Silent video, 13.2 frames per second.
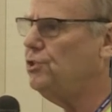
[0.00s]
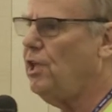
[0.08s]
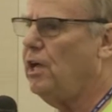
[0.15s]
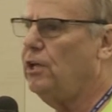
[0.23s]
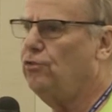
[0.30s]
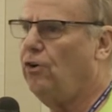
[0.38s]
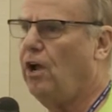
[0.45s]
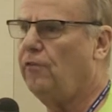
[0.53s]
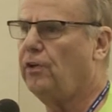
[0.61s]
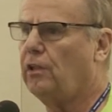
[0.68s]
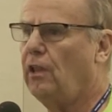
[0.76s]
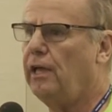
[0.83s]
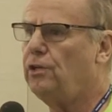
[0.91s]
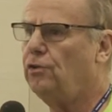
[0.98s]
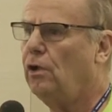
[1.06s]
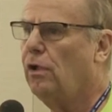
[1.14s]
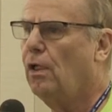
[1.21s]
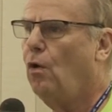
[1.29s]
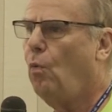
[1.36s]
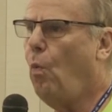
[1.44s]
second traffic light.
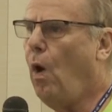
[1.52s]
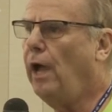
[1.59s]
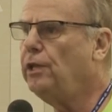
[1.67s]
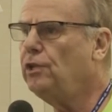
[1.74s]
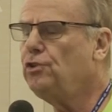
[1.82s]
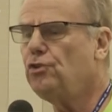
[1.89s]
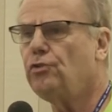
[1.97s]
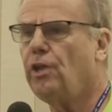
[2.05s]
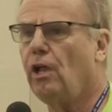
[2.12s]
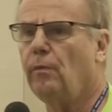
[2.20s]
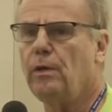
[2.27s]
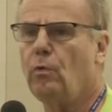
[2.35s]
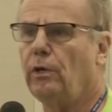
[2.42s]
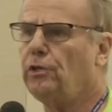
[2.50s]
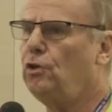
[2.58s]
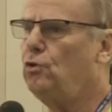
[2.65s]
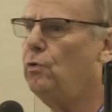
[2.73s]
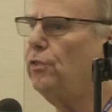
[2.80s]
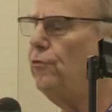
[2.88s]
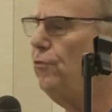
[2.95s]
Why didn't you tell me what to
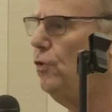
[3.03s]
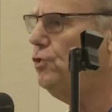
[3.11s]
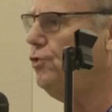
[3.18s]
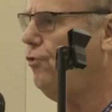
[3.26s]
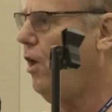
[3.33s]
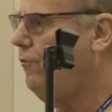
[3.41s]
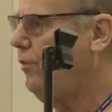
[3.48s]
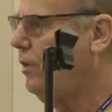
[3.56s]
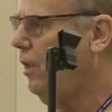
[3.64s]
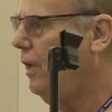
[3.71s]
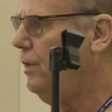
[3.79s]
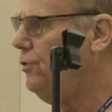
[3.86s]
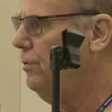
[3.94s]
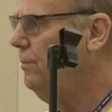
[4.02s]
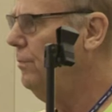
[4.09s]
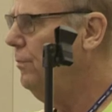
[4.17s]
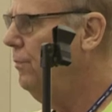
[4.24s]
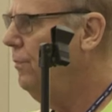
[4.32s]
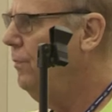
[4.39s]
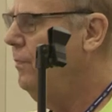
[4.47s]
do at the first traffic light?
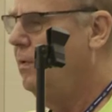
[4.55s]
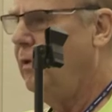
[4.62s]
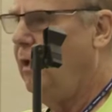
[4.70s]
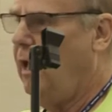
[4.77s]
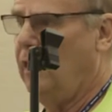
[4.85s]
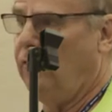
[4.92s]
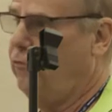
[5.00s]
And a